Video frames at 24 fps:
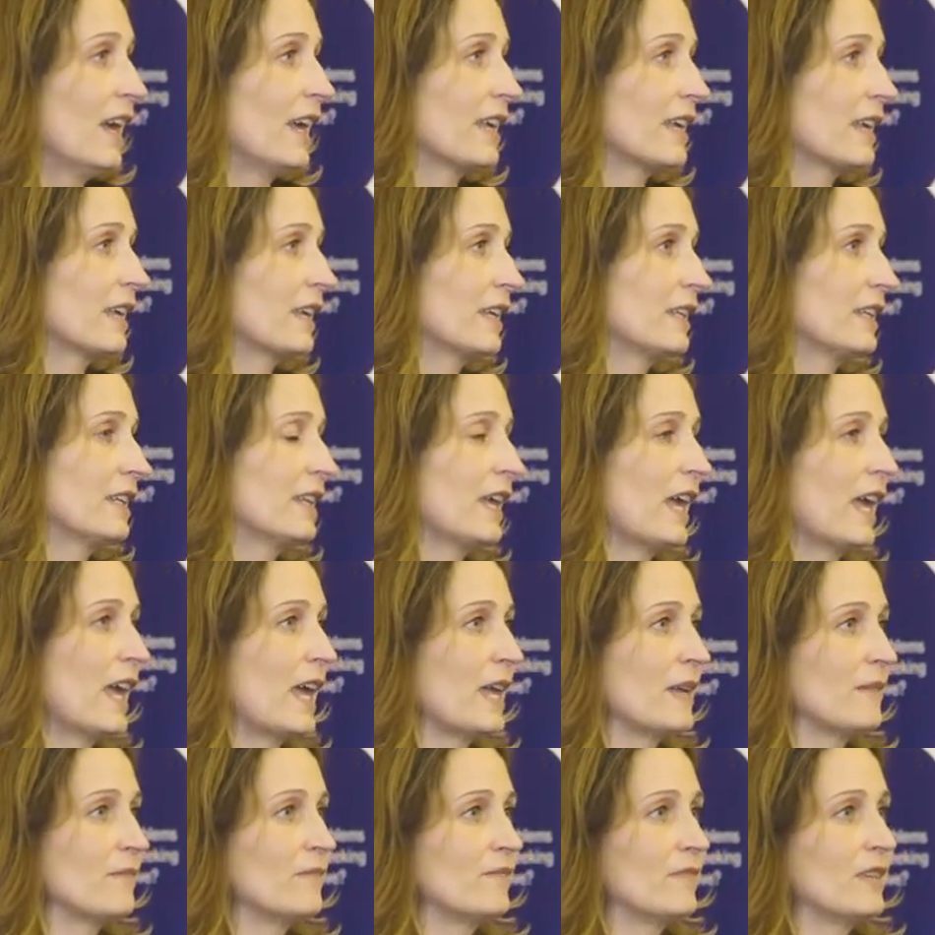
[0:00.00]
I can
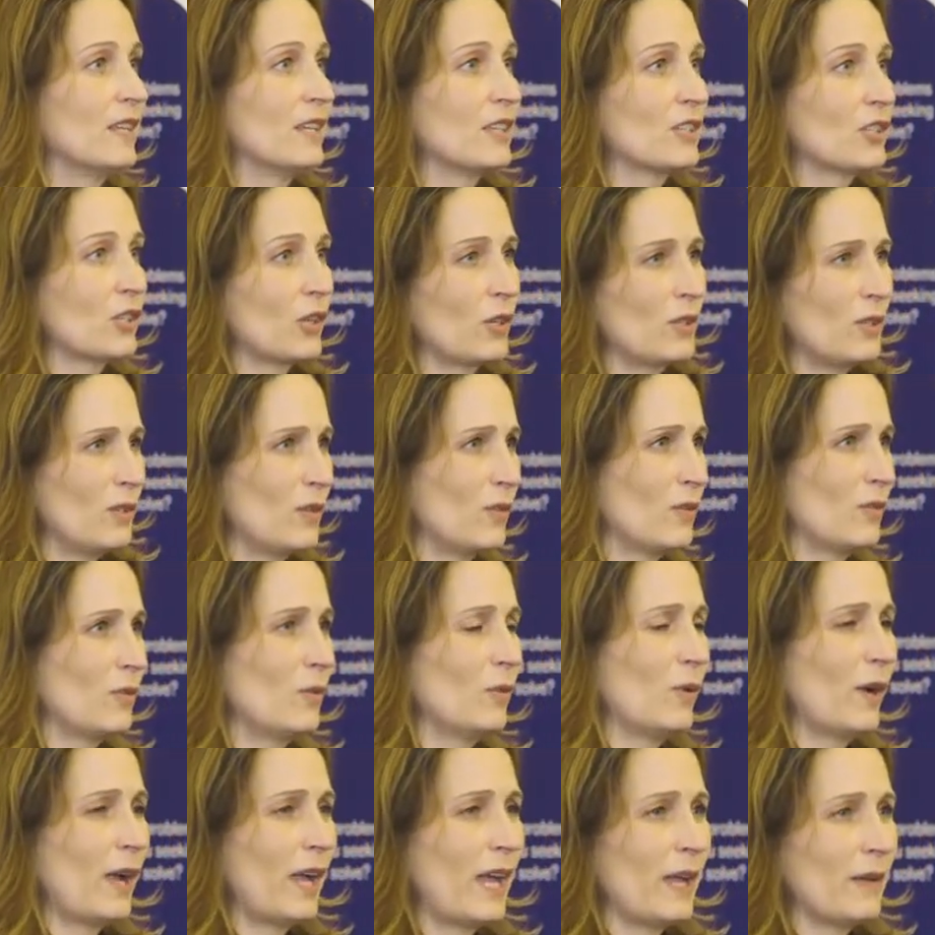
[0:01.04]
um, show
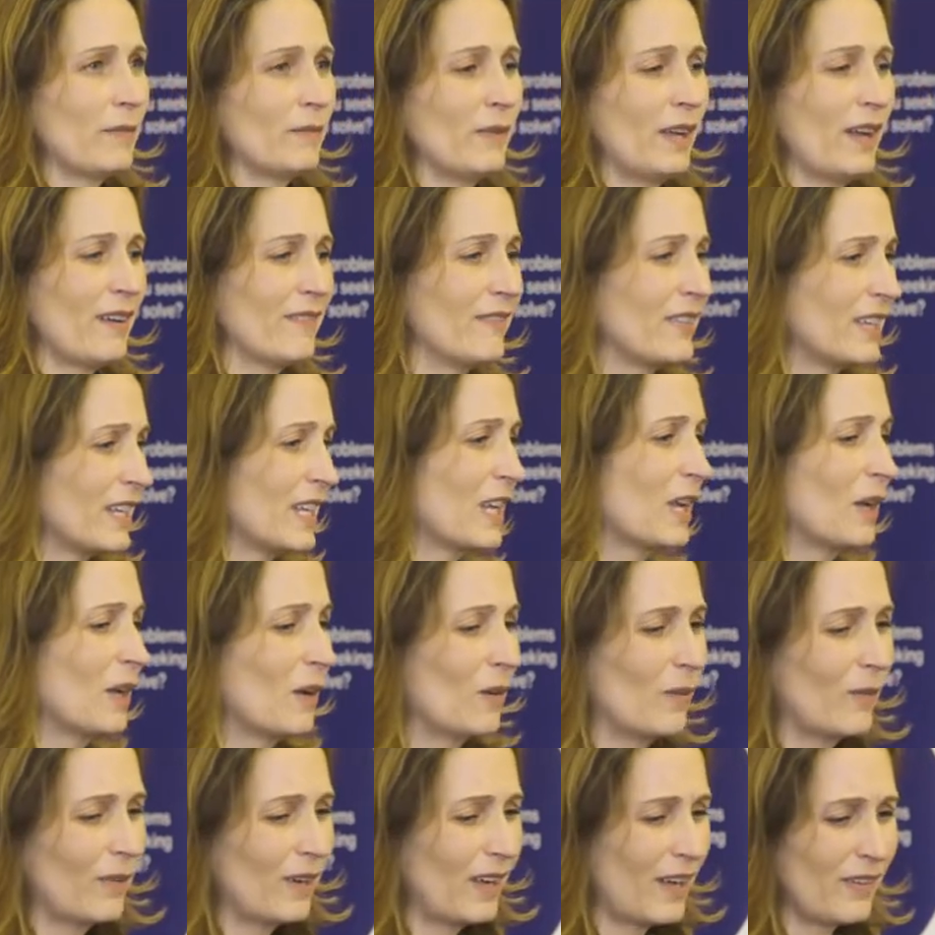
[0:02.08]
you um, a
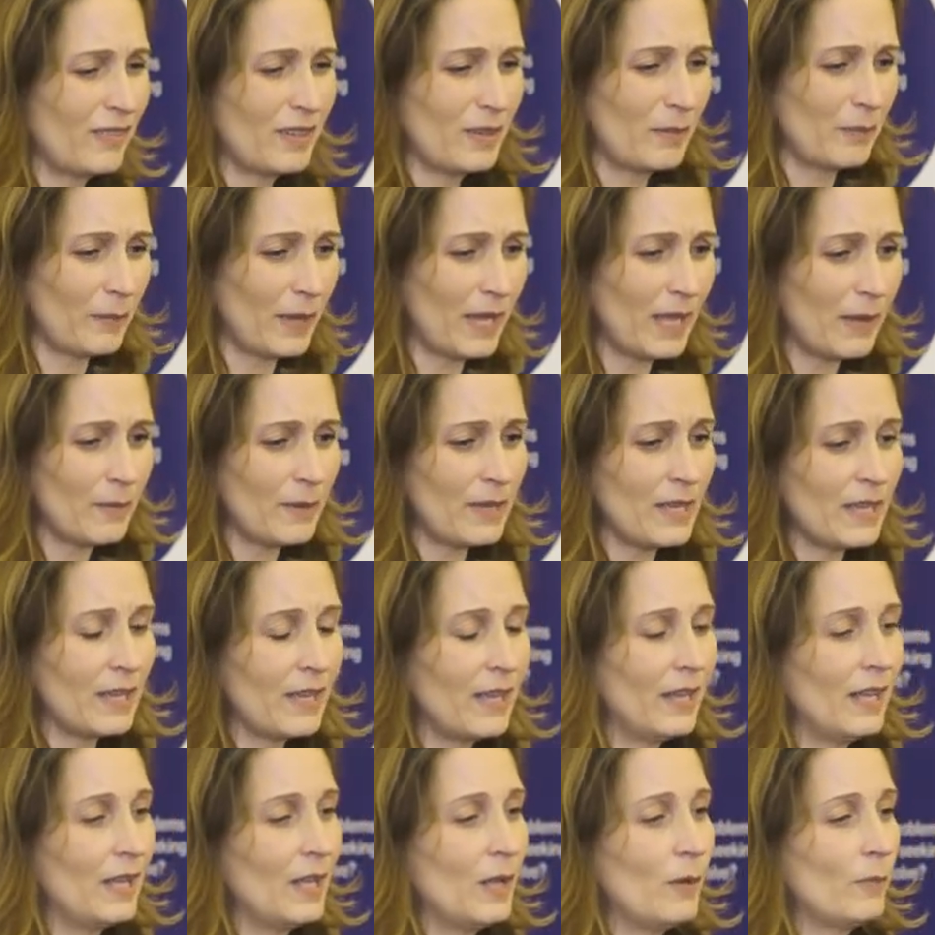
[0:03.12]
video of it maybe.
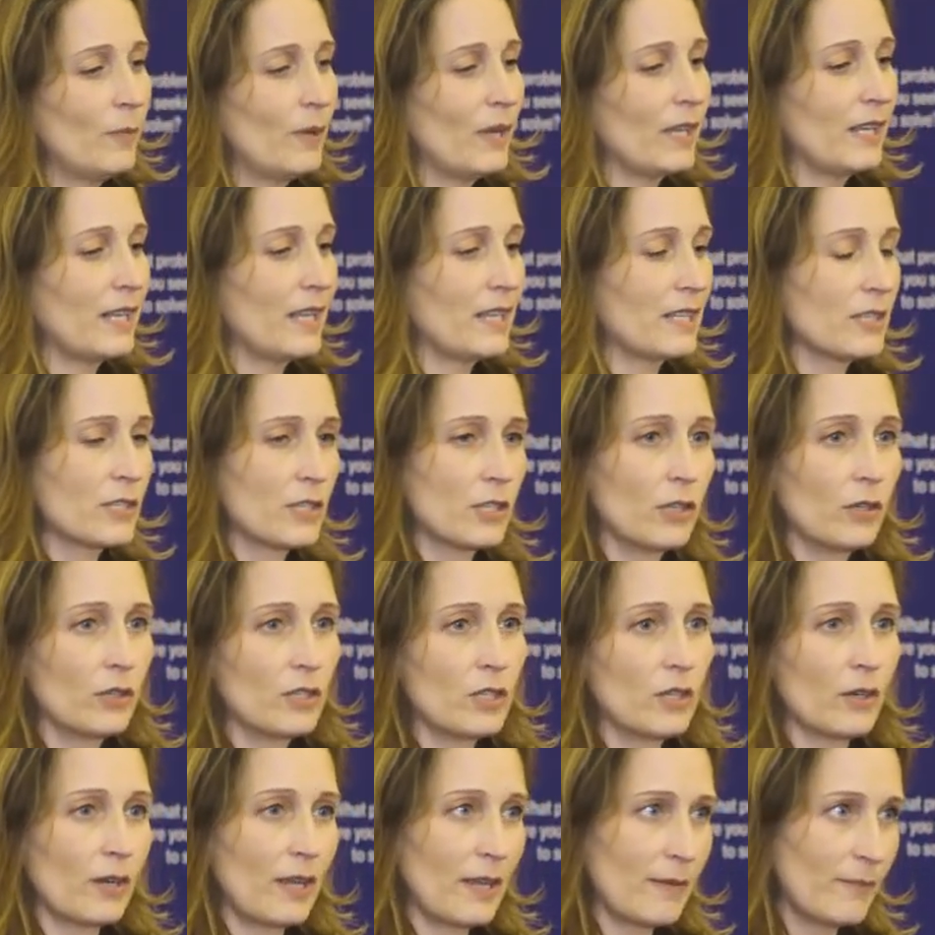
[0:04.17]
But until
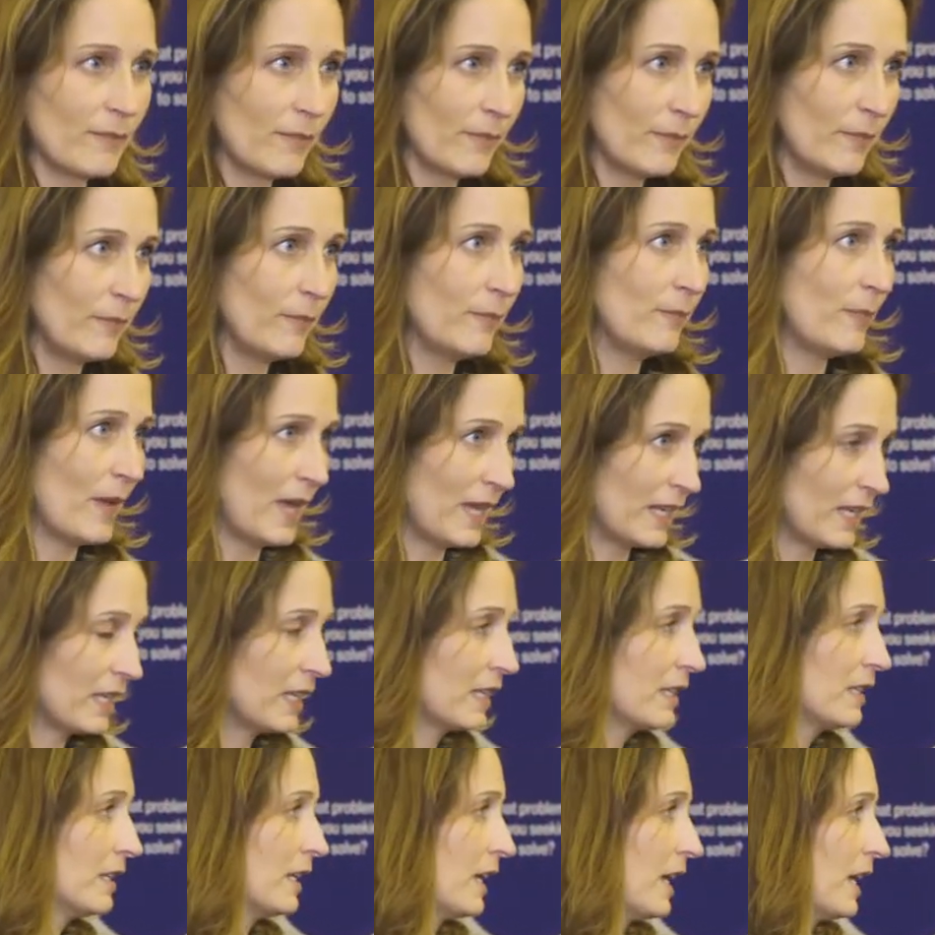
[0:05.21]
you're
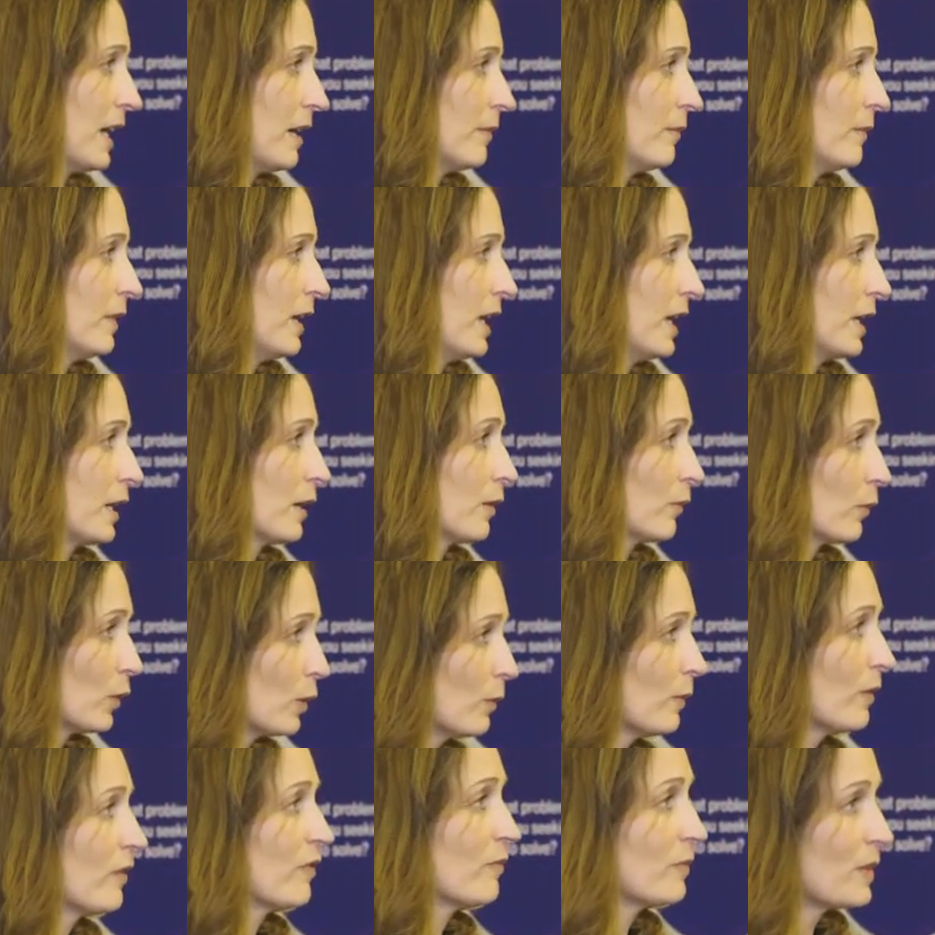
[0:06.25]
embedded um, in a
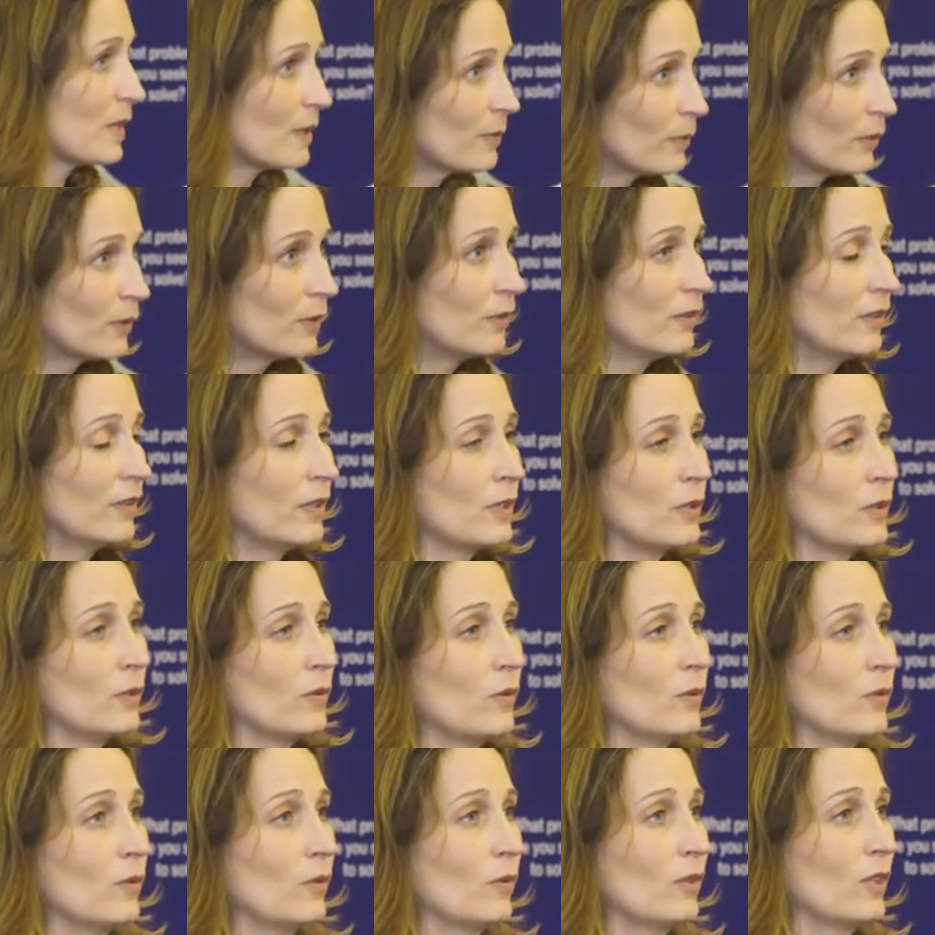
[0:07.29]
room of people
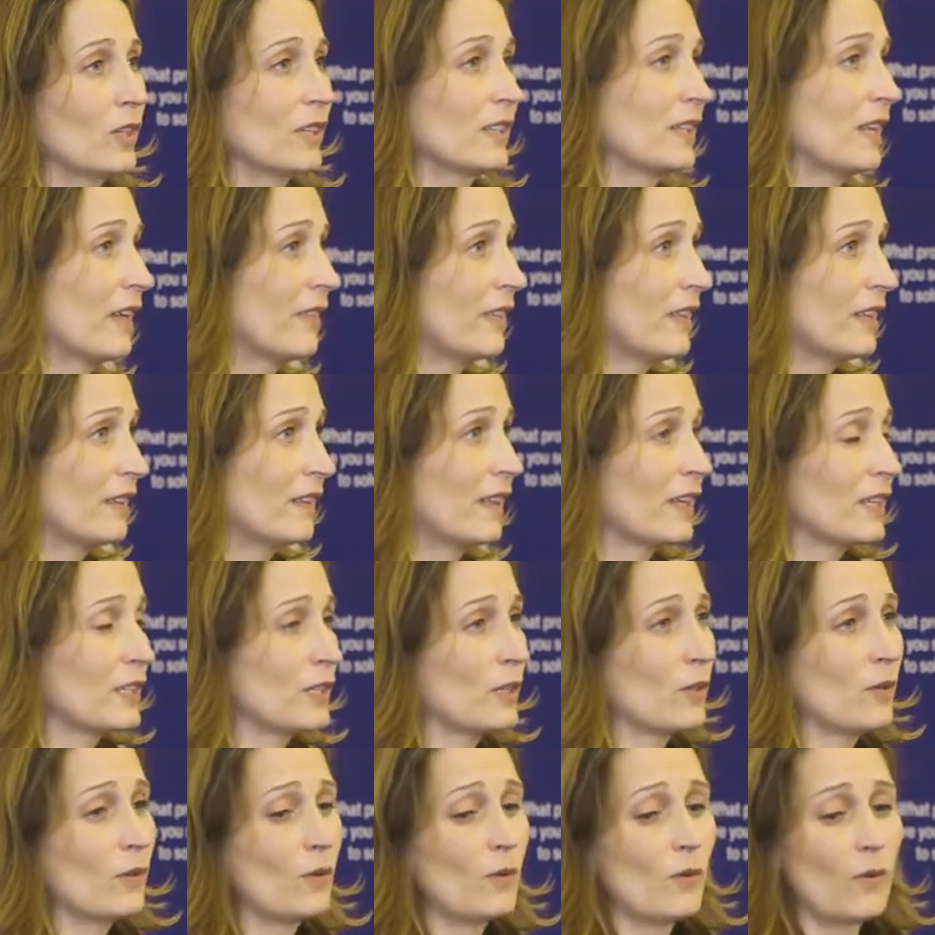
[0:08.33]
who look nothing like
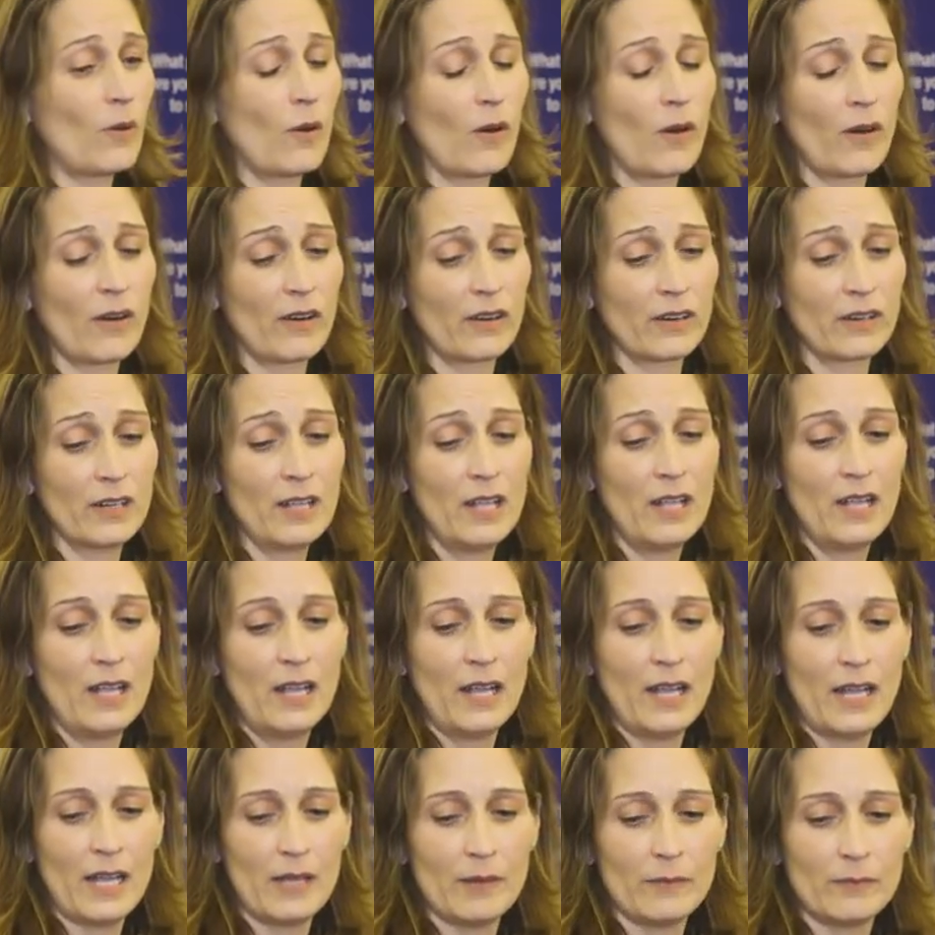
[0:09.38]
you or
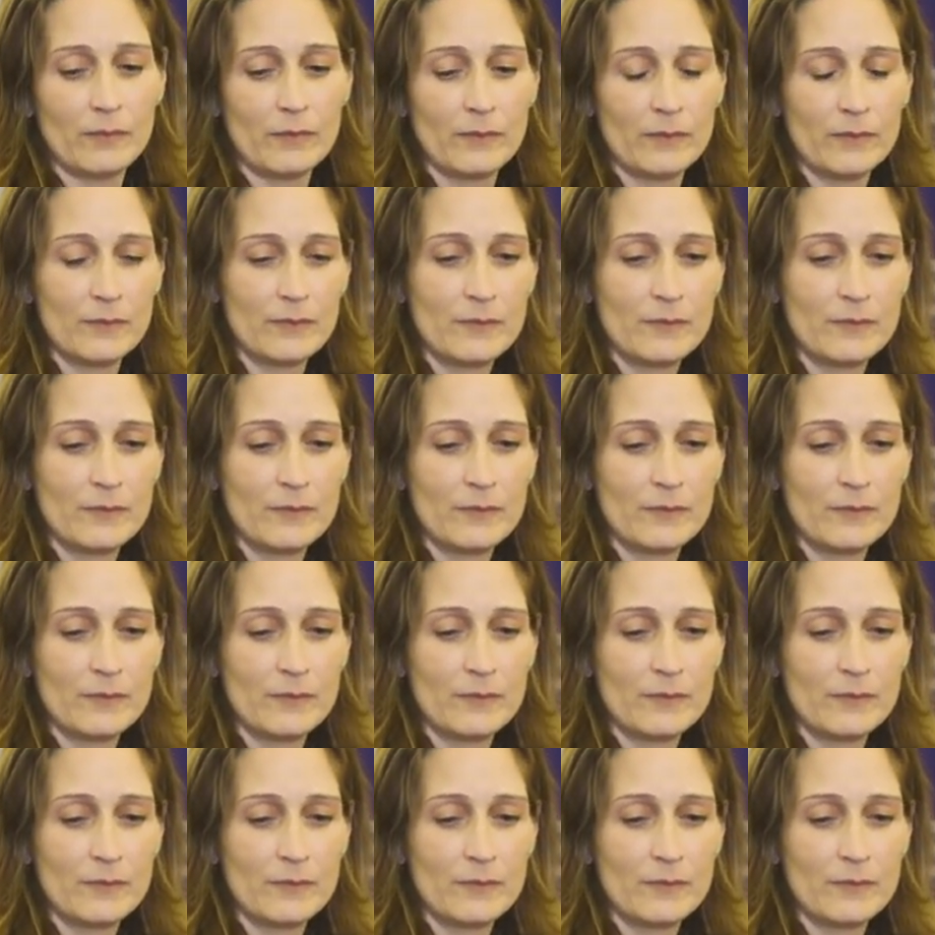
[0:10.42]
um,